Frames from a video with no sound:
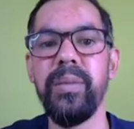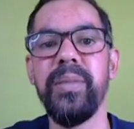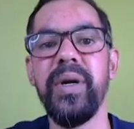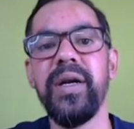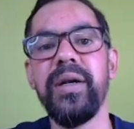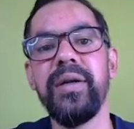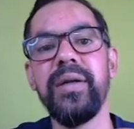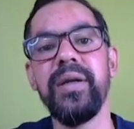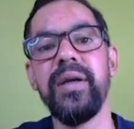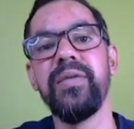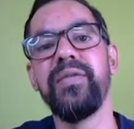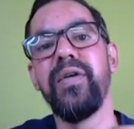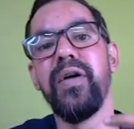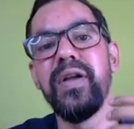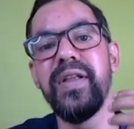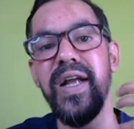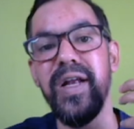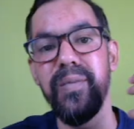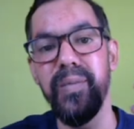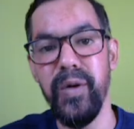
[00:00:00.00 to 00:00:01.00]
but
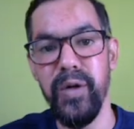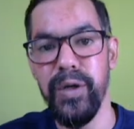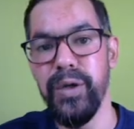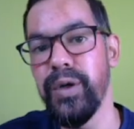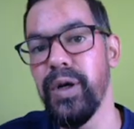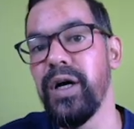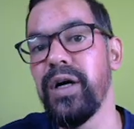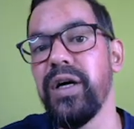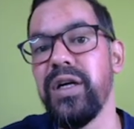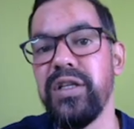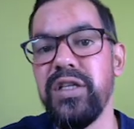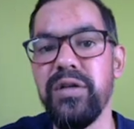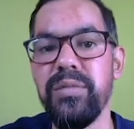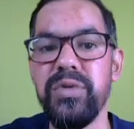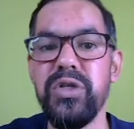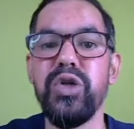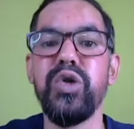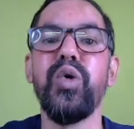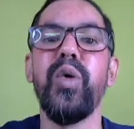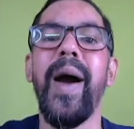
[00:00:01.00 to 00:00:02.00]
for that particular
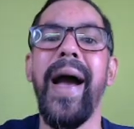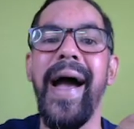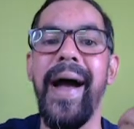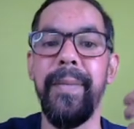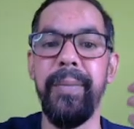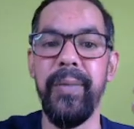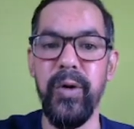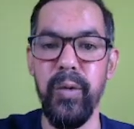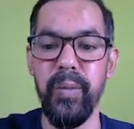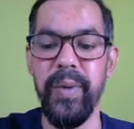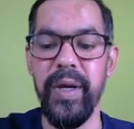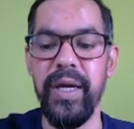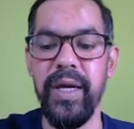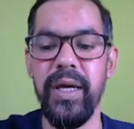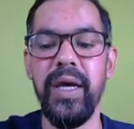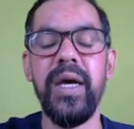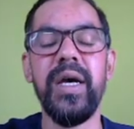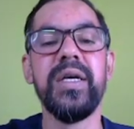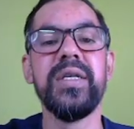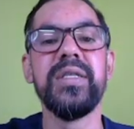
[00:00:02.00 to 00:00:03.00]
consumption you have to
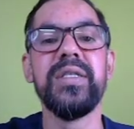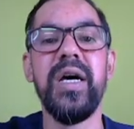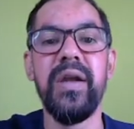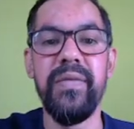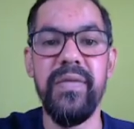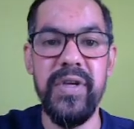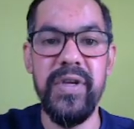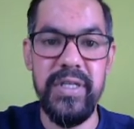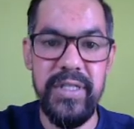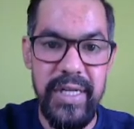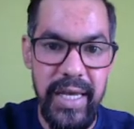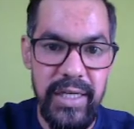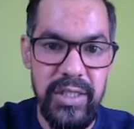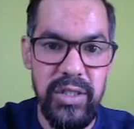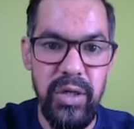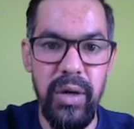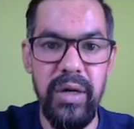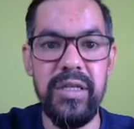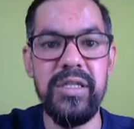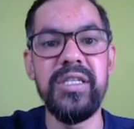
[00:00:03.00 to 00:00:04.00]
pay service tax
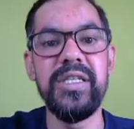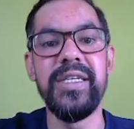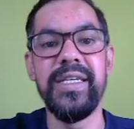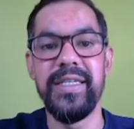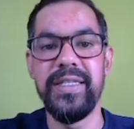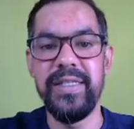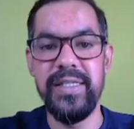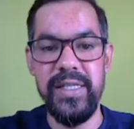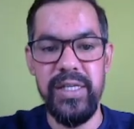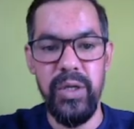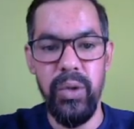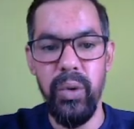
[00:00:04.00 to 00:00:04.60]
or GST.